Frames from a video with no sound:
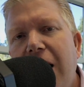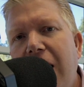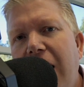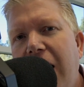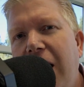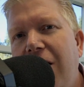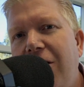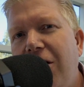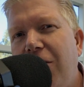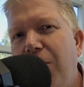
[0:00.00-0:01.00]

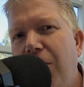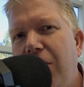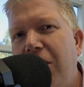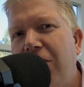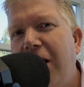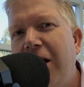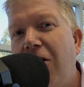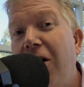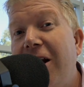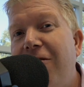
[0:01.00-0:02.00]
And the saying
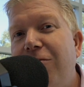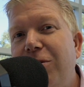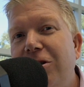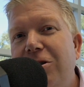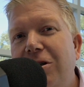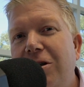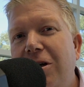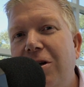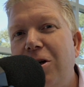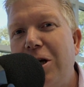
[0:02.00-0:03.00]
I love, which is
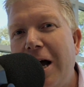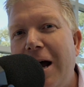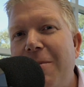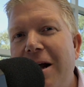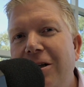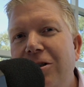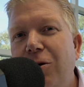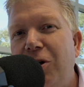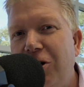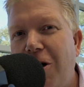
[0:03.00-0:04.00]
that you can't manage
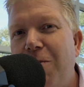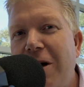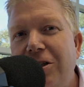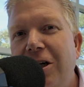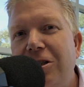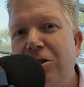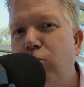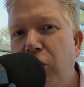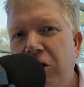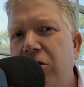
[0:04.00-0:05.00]
what you don't measure, it
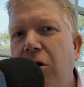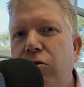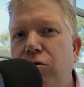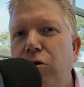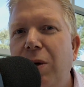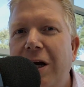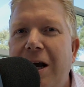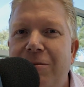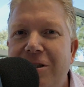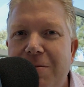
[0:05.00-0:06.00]
just rings so true when it
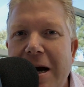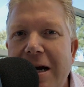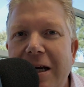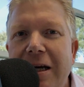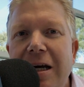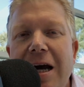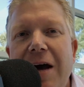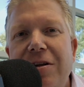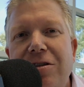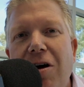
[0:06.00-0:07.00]
comes to marketing.
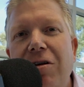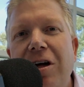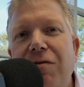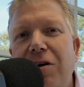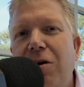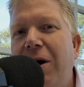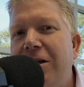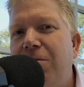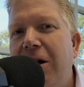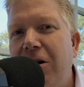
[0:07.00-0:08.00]
And there's no need for you to
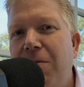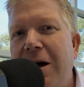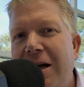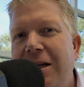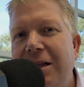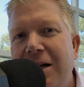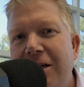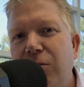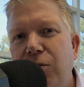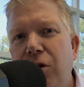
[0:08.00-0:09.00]
waste money on marketing that
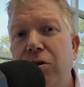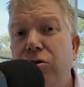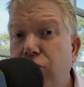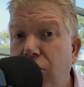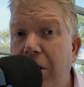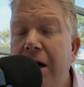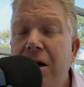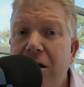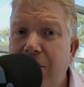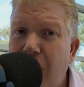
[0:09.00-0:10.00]
doesn't work. Sure,
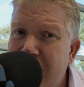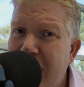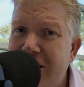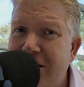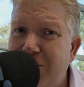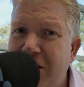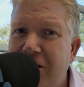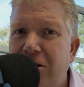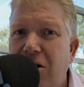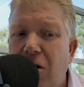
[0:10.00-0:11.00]
you might test some
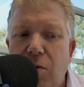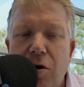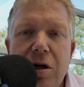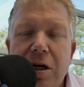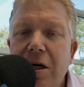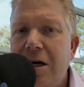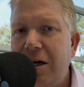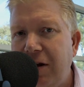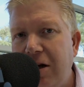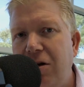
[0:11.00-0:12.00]
things that don't work,
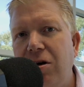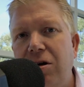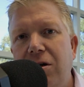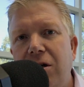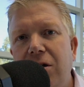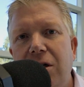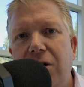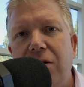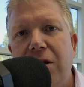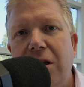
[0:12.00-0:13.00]
and then
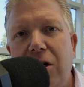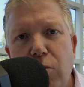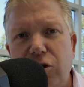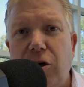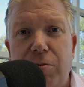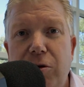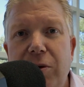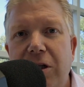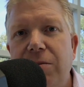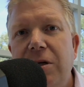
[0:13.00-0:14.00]
then you'll stop
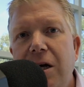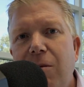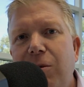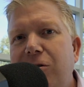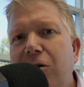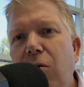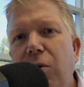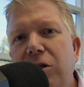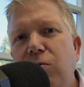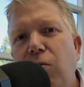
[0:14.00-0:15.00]
doing them. But there's no
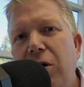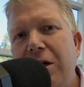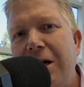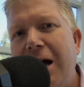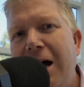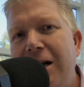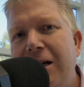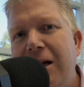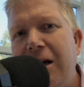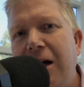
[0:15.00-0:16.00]
reason why you can't
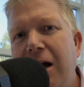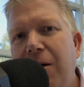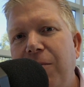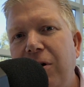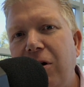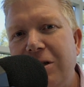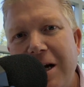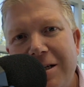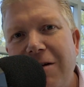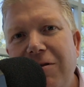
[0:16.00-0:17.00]

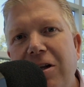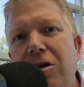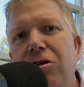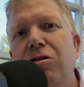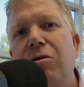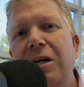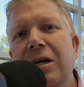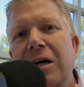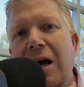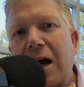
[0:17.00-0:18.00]
test everything that you're
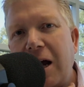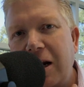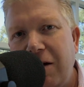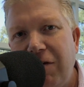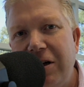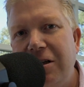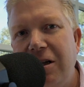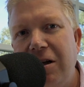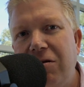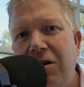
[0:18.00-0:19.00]
doing and invest
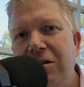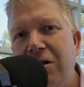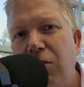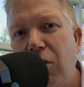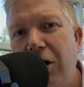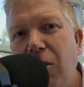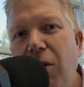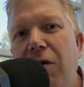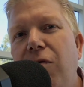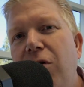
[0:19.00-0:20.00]
in the things that are working
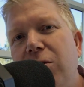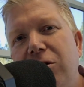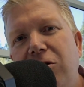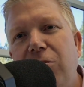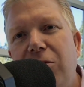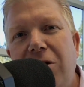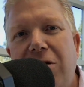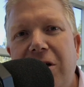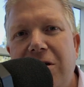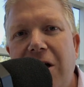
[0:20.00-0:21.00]
well for you and stop doing the
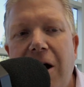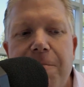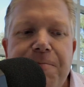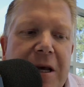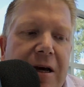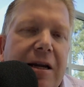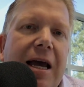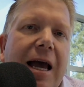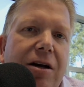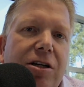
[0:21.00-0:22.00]
things that aren't.
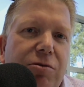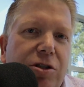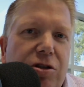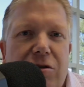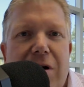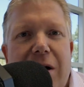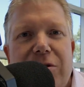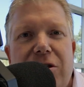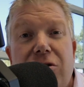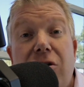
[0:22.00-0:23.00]
Now, how can you reduce your
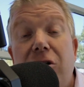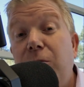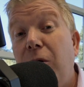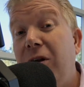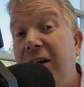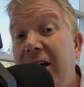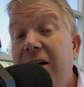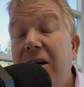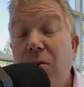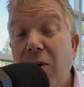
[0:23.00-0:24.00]
acquisition cost per
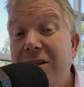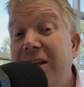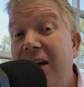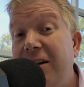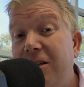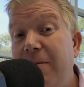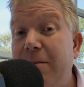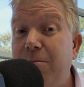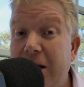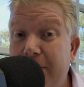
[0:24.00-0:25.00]
lead? Once again, that's
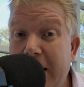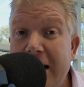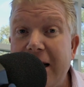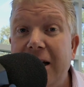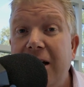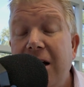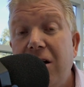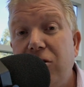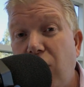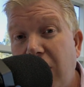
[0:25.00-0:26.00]
about better marketing,
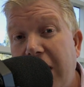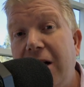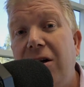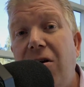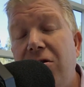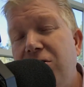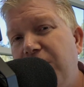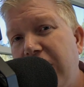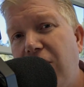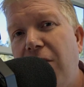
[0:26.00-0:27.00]
stronger headlines,
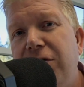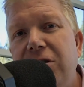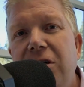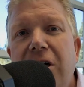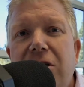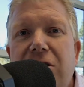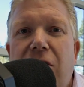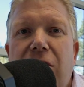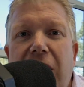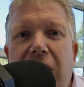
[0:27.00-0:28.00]
better offers.
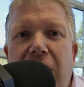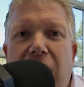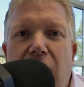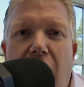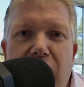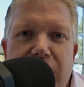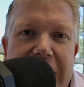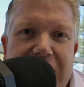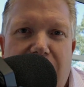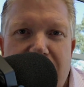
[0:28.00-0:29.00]
So, I would
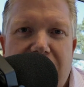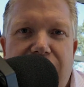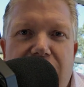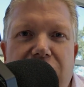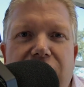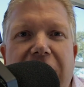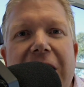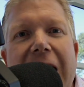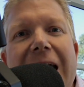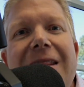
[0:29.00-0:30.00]
maximize the conversion
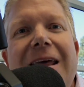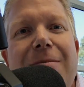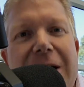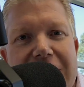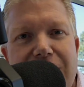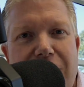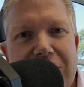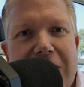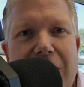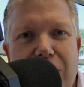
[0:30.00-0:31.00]
rate and then
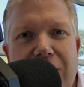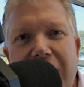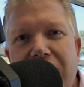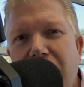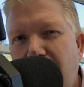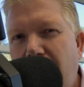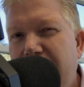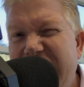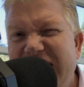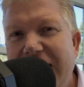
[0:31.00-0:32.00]
maximize the number of leads I got
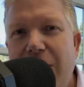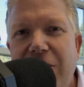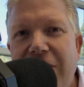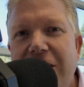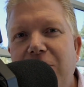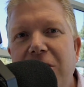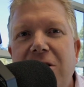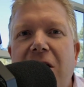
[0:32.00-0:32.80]
for the same investment.